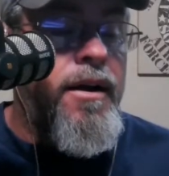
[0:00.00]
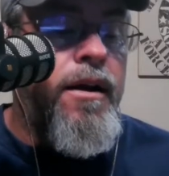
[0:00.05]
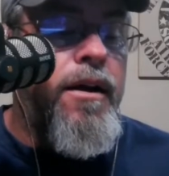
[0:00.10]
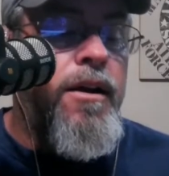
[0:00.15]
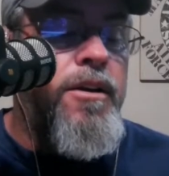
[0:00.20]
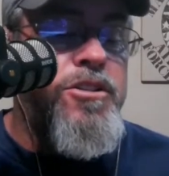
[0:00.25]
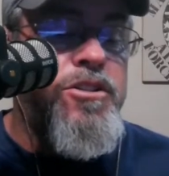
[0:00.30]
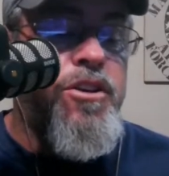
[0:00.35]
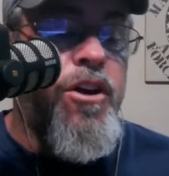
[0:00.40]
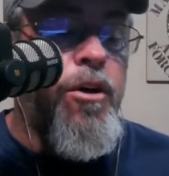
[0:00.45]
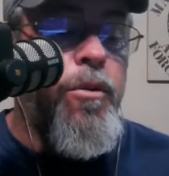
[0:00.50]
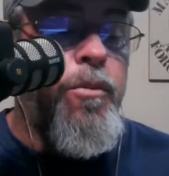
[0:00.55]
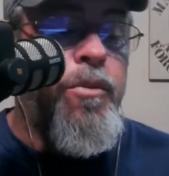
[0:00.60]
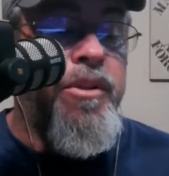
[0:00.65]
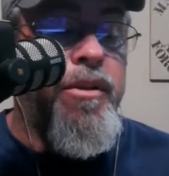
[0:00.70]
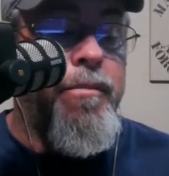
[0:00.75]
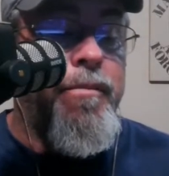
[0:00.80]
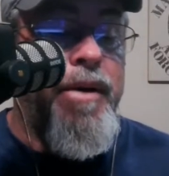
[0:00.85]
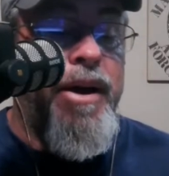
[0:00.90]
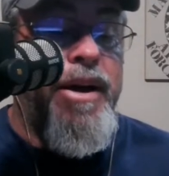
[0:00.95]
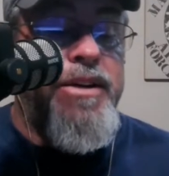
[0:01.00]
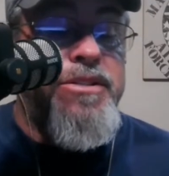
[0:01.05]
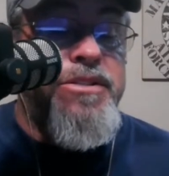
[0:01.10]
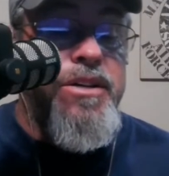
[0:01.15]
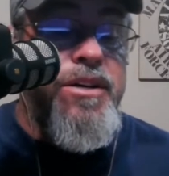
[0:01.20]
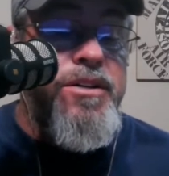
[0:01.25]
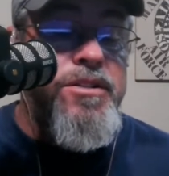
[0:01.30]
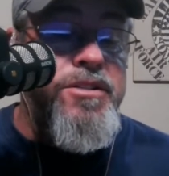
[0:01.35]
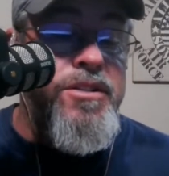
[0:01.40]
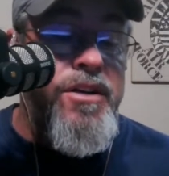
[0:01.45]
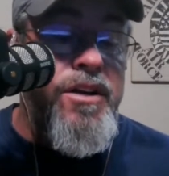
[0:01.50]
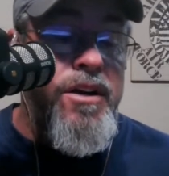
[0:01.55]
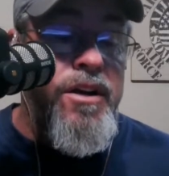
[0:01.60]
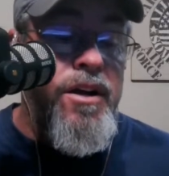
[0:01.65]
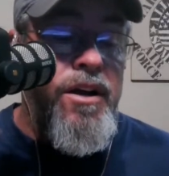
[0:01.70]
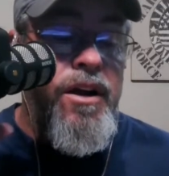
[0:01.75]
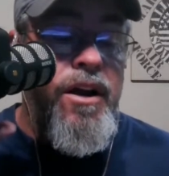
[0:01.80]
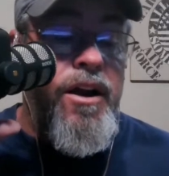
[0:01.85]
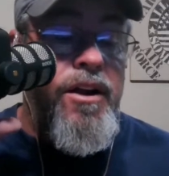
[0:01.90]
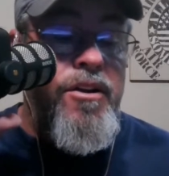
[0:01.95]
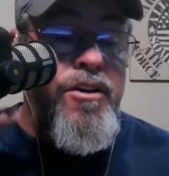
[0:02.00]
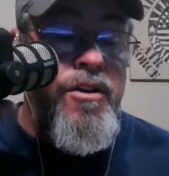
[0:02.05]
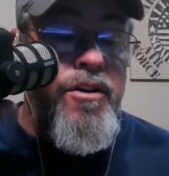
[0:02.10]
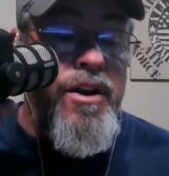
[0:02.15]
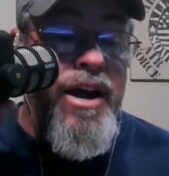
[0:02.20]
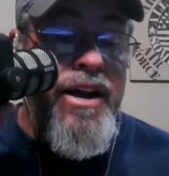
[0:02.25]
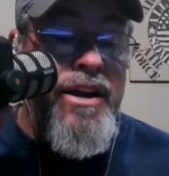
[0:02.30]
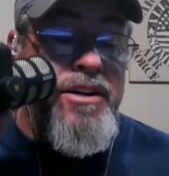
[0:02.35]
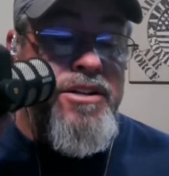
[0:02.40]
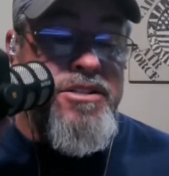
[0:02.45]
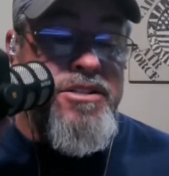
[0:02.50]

Let's start with the basics. In the United